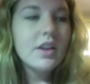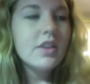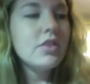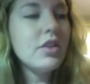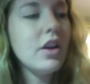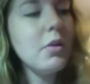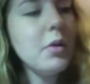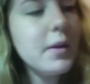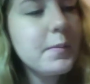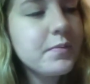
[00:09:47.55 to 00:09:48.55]
So
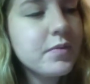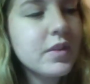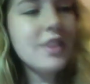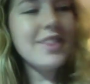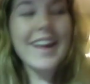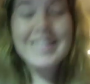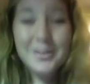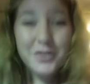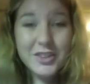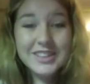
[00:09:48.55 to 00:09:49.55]
that's
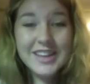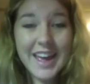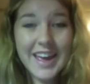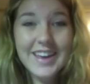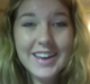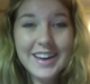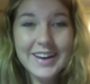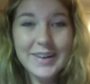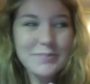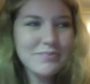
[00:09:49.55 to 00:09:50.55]
it for today.
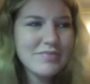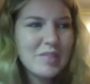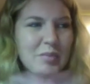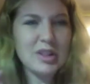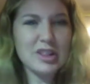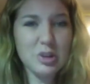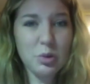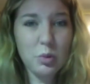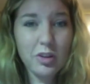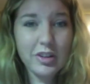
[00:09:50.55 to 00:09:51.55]
Um, I'm a
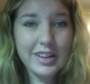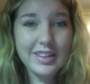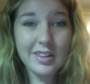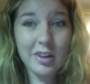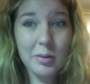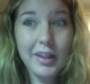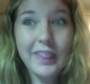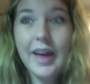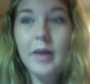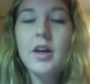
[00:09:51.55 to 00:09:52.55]
little wordy, sorry about
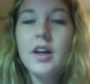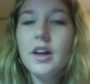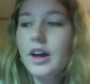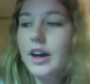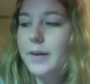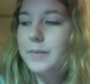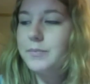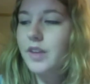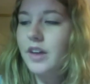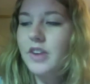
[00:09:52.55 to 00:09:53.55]
that.
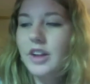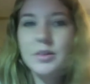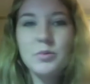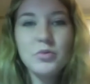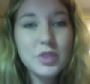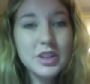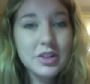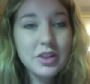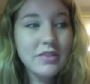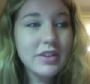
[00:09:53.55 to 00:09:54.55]
Um, I've got some really
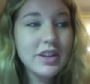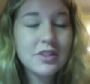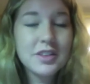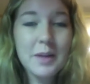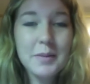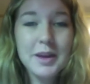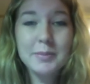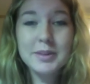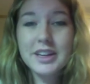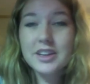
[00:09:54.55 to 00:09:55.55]
great videos coming
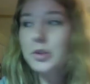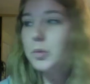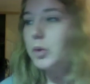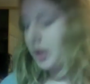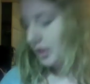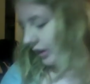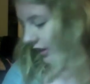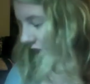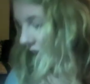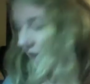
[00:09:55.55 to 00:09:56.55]
up later. One,
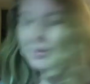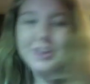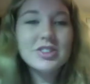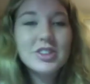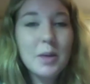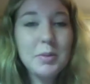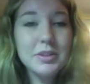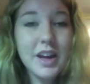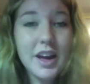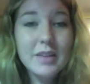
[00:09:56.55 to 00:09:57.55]
like I've mentioned a couple
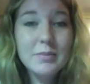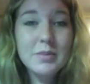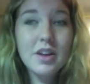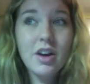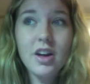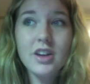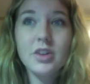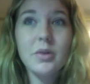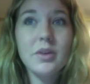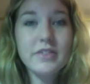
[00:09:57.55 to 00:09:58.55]
times, on
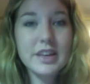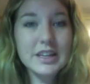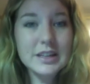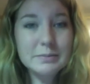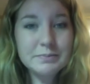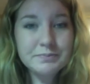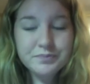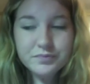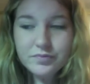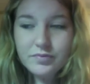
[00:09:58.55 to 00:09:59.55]
going vegan.
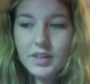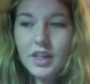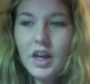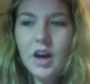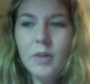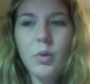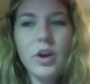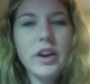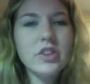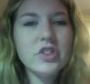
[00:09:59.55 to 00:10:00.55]
Um,
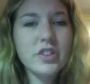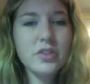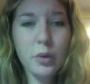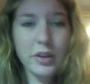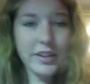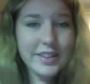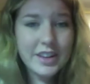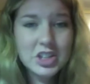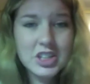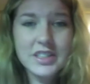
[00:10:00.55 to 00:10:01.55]
one on just
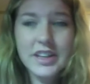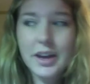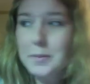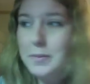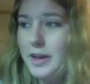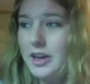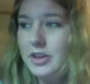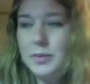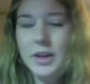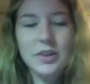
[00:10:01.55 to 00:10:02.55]
organization, time
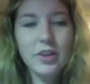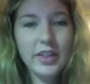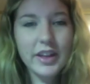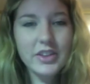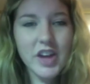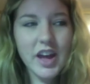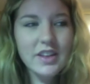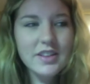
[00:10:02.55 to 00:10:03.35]
management, and all that jazz.